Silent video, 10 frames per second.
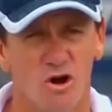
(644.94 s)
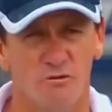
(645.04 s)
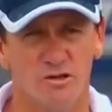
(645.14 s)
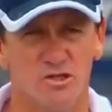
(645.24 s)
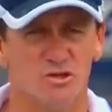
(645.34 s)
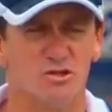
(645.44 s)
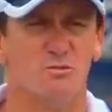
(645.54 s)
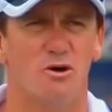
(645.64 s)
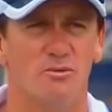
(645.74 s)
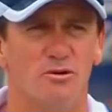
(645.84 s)
I
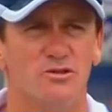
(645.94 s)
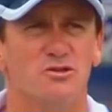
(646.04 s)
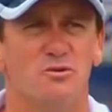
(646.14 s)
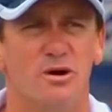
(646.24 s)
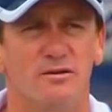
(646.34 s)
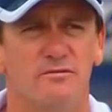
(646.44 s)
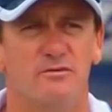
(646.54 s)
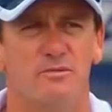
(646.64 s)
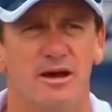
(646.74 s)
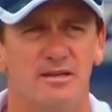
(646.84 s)
reduced my personal weight
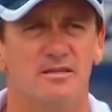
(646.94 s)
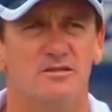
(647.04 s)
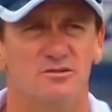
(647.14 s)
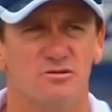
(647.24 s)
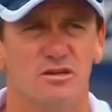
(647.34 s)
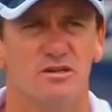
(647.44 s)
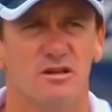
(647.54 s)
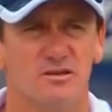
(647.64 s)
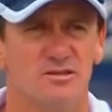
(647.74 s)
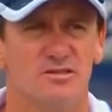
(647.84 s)
from 82
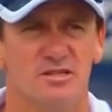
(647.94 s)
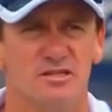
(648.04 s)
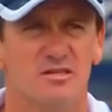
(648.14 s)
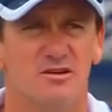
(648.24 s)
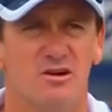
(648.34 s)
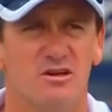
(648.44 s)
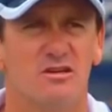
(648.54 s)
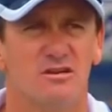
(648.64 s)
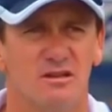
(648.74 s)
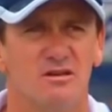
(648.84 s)
kilos to 69
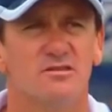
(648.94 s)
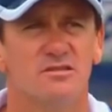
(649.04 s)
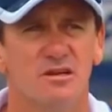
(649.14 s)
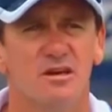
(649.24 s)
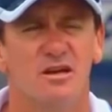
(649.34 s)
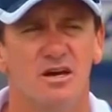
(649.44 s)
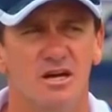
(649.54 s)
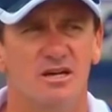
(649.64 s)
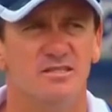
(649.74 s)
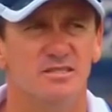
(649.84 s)
kilos.
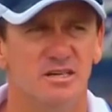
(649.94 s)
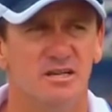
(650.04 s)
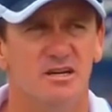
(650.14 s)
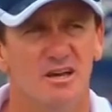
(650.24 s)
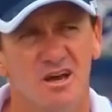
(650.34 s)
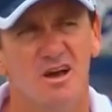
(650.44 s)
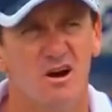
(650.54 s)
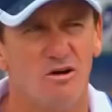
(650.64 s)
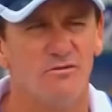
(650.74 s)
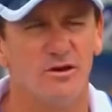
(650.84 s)
And
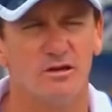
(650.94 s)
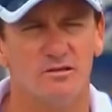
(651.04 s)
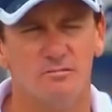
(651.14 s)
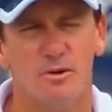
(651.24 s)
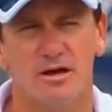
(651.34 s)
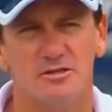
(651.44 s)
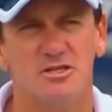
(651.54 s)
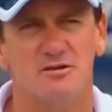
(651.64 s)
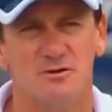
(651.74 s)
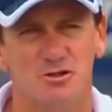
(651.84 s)
I figured about
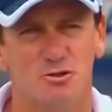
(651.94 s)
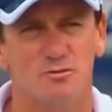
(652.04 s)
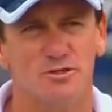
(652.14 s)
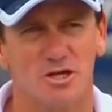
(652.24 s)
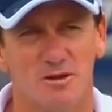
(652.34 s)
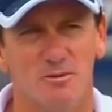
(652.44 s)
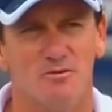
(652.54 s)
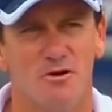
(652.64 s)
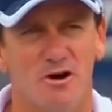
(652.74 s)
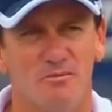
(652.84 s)
72 was going to be
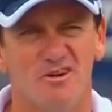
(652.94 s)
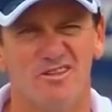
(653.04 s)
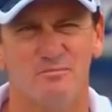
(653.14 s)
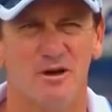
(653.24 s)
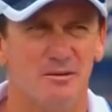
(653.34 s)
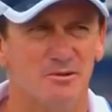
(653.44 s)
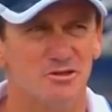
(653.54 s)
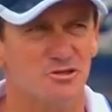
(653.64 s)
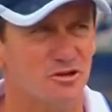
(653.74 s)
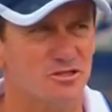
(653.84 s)
right, but I think maybe
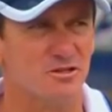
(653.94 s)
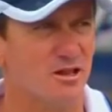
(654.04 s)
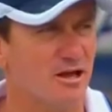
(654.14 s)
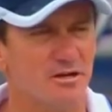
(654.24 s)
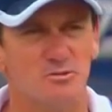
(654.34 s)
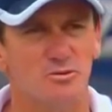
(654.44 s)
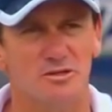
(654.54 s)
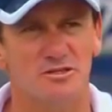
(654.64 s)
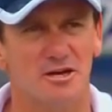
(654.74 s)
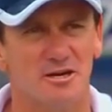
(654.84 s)
the stress of the last
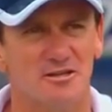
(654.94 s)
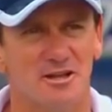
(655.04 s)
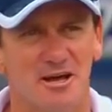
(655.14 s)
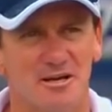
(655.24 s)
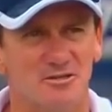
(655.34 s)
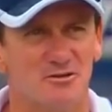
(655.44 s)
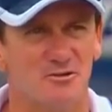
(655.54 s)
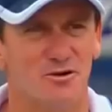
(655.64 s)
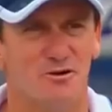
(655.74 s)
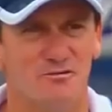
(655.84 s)
week's taken the last three